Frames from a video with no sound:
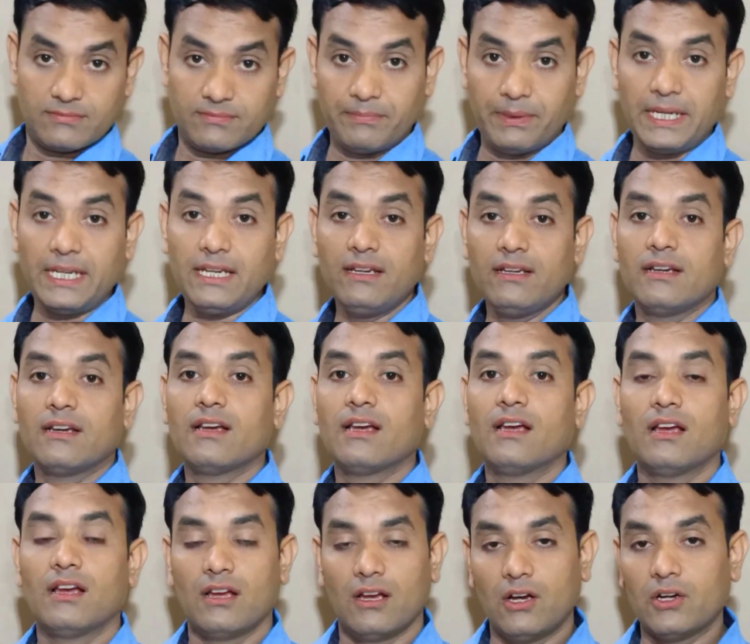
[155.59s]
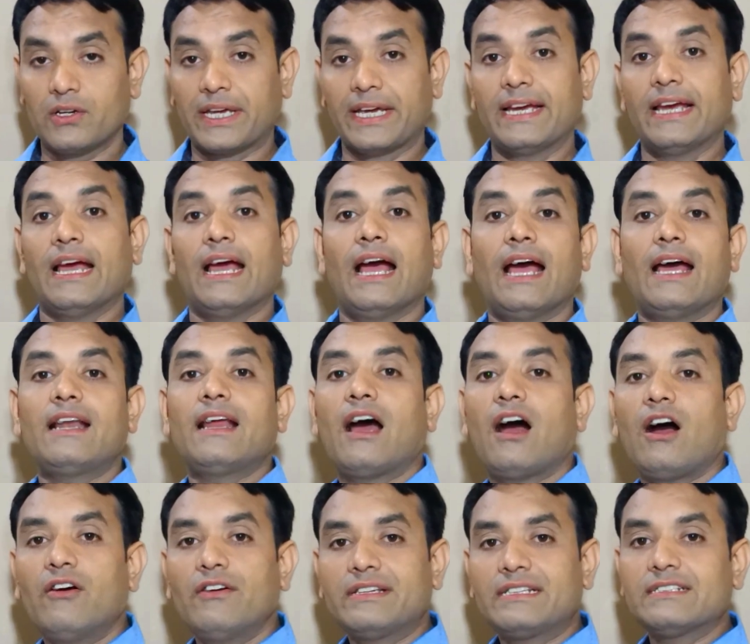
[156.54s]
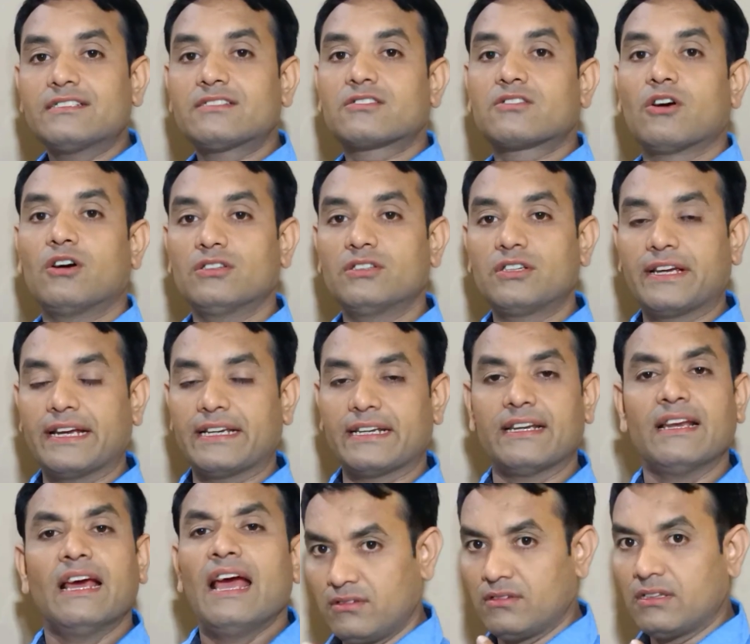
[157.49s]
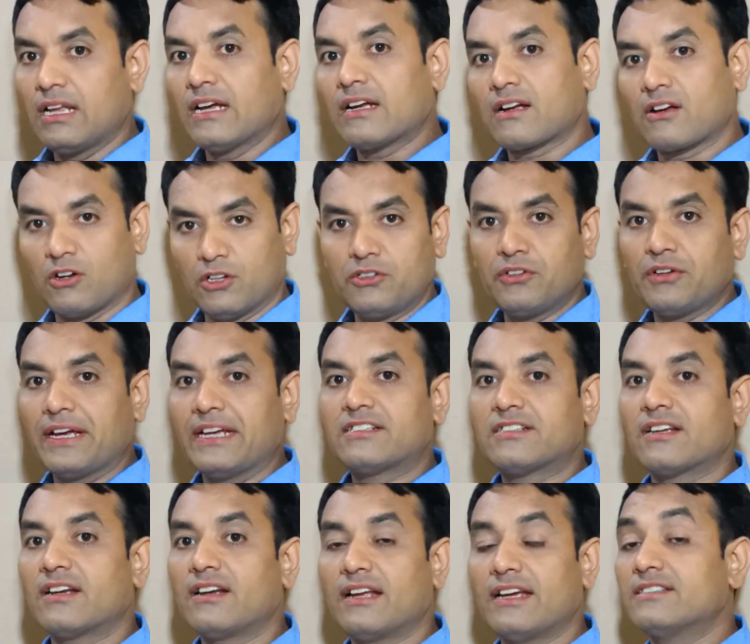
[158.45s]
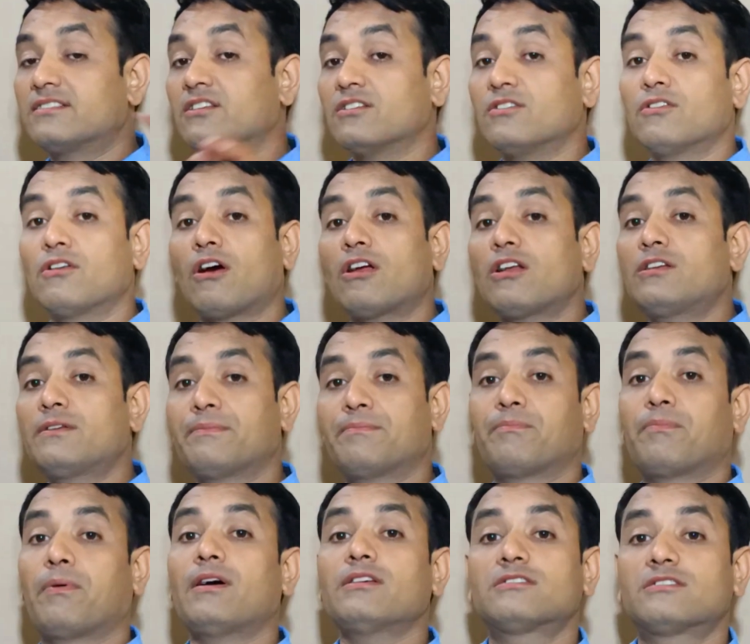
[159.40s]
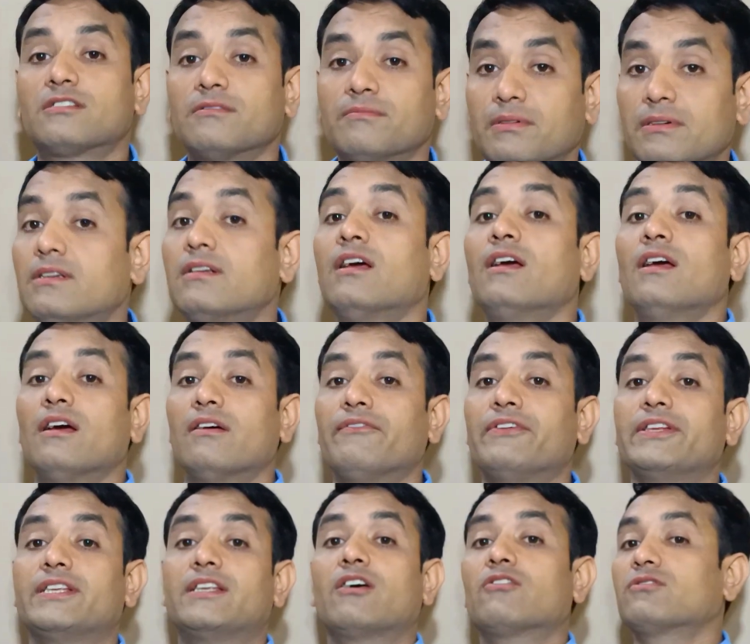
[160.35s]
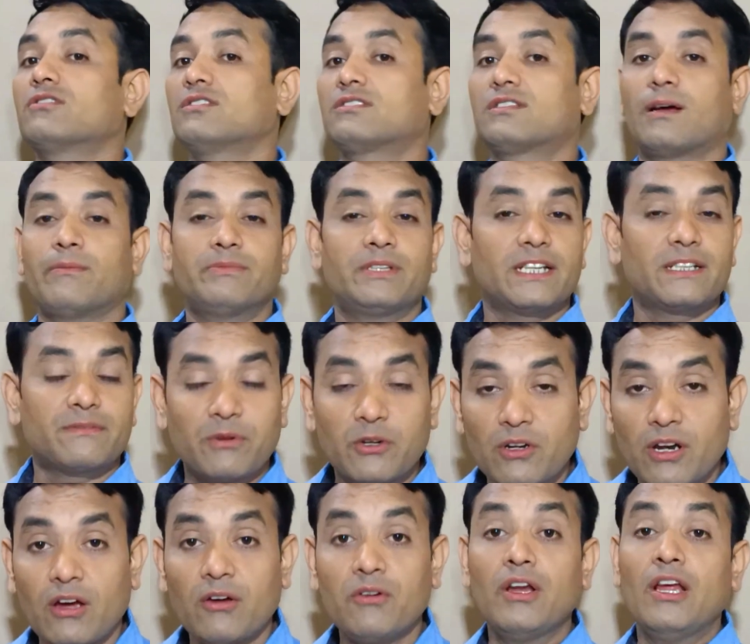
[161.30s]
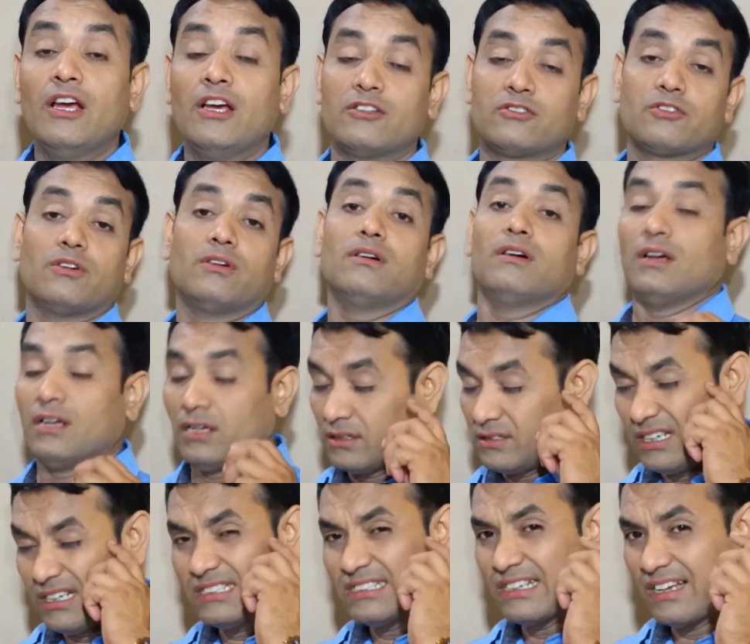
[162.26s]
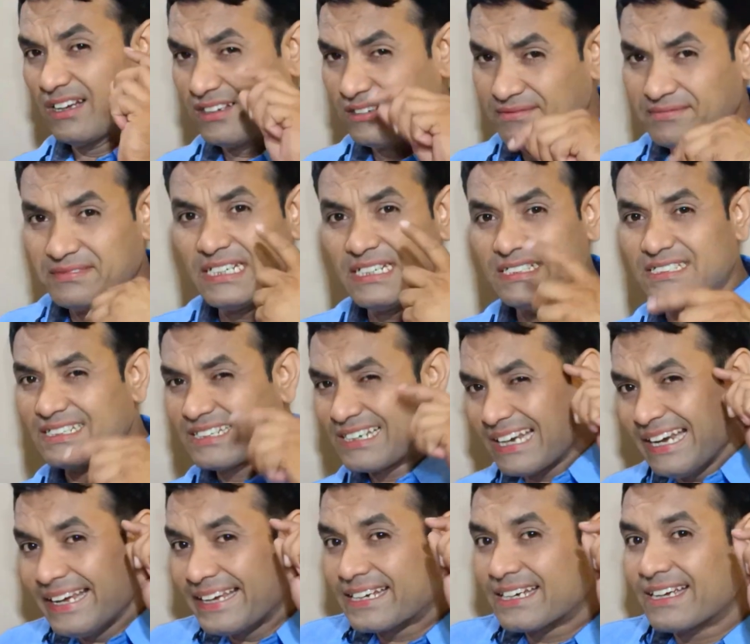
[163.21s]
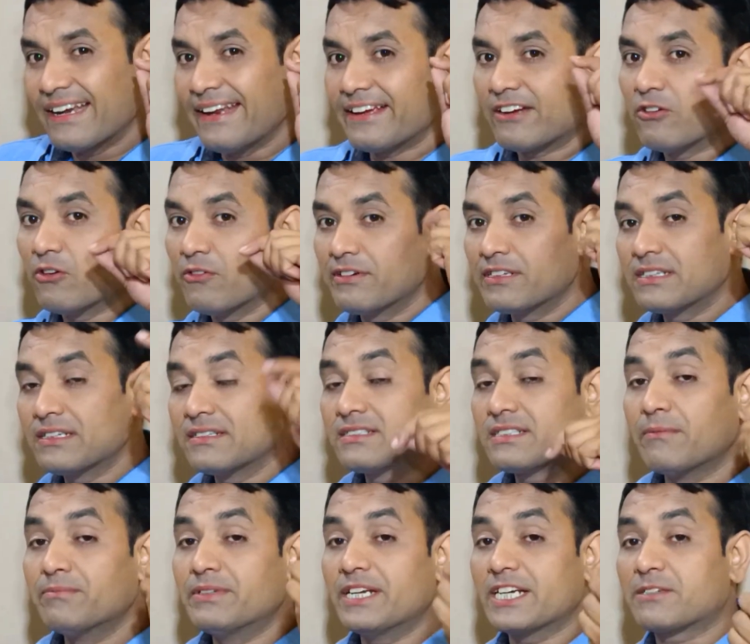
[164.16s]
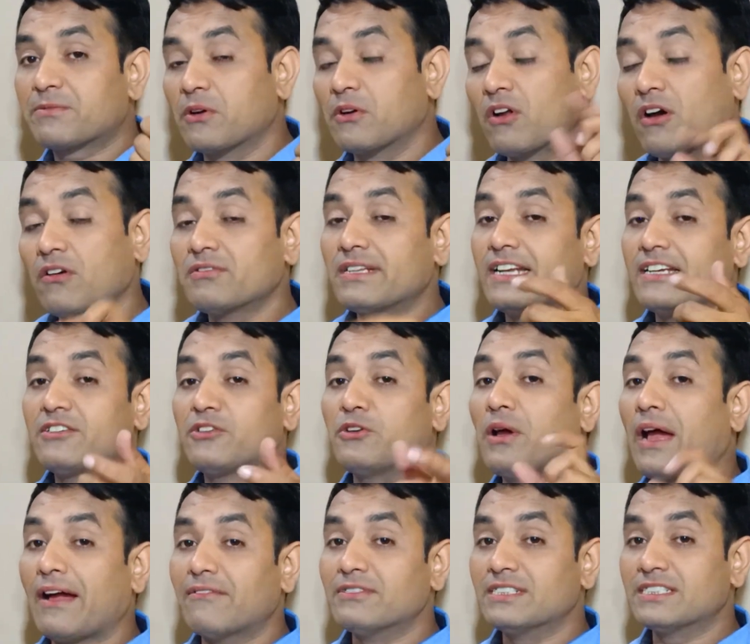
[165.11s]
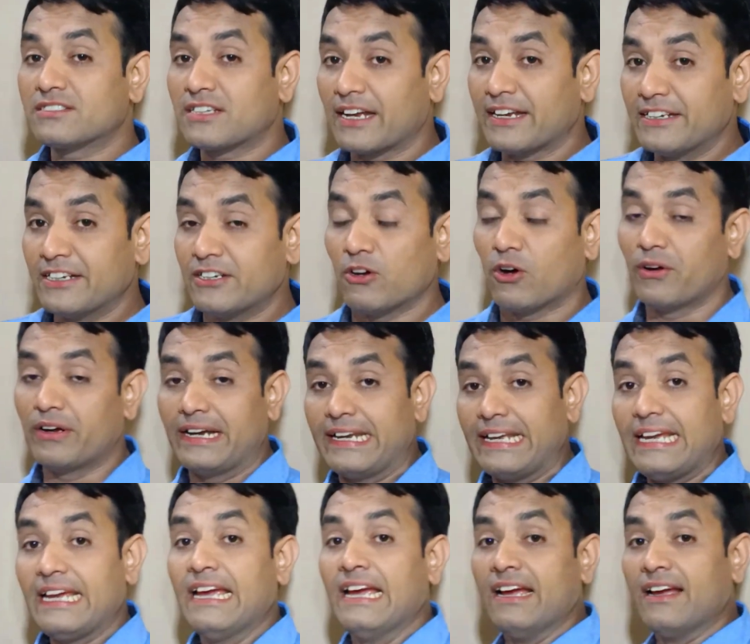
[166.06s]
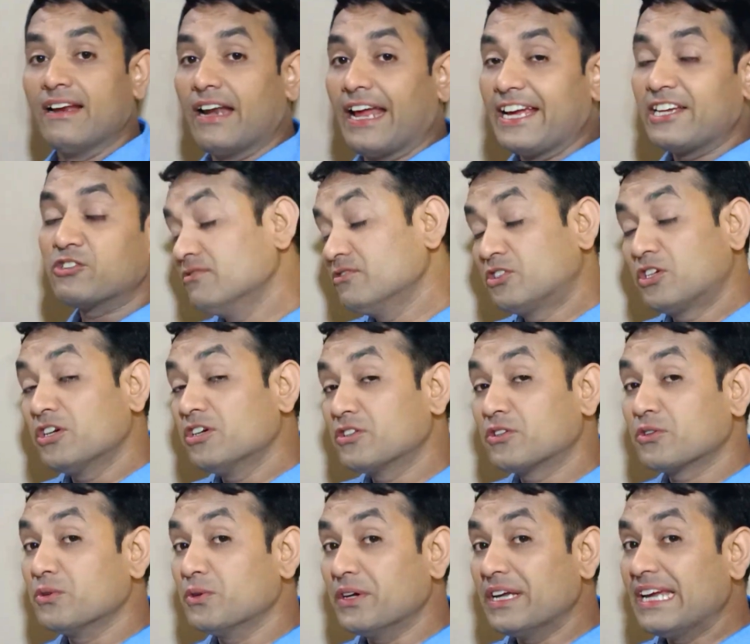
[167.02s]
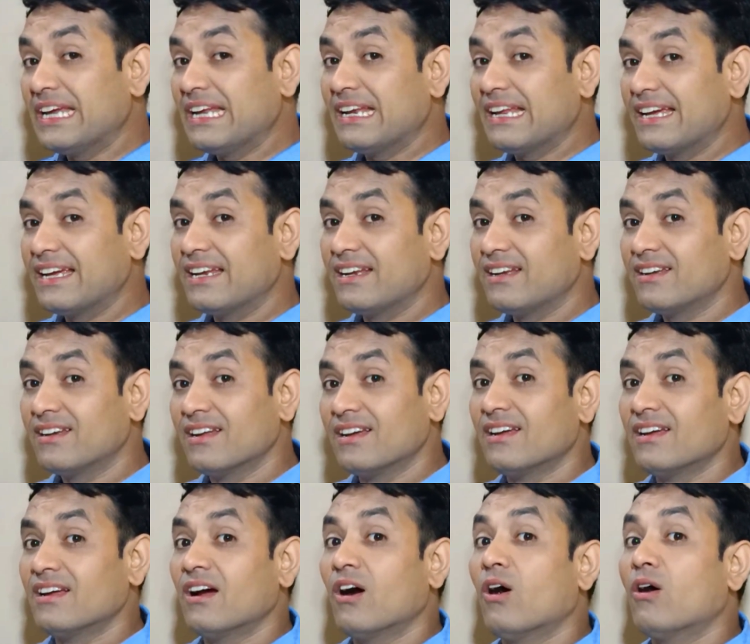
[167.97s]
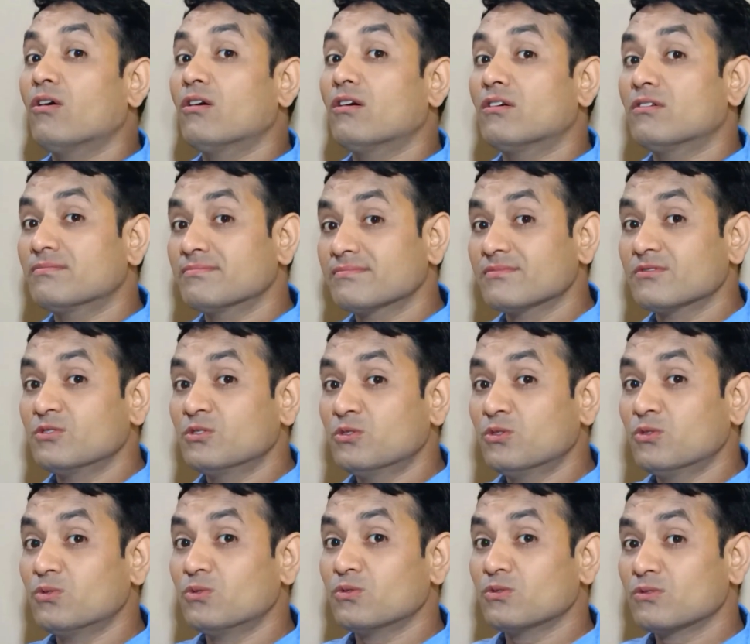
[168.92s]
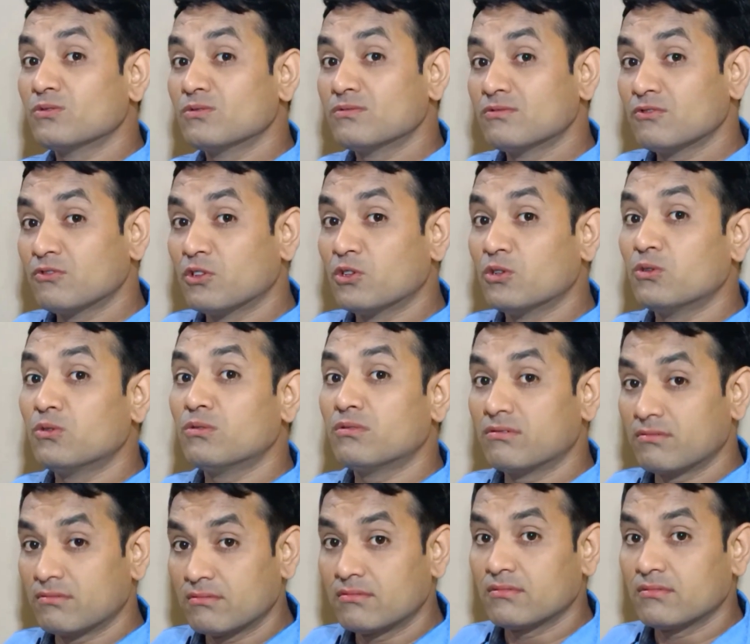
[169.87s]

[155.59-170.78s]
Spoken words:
be. Okay, and how it is conjugated? The conjugation is not possible without the subject pronoun. So just click over the subject pronoun that you have studied already, like je, tu, il, elle, on, nous, vous,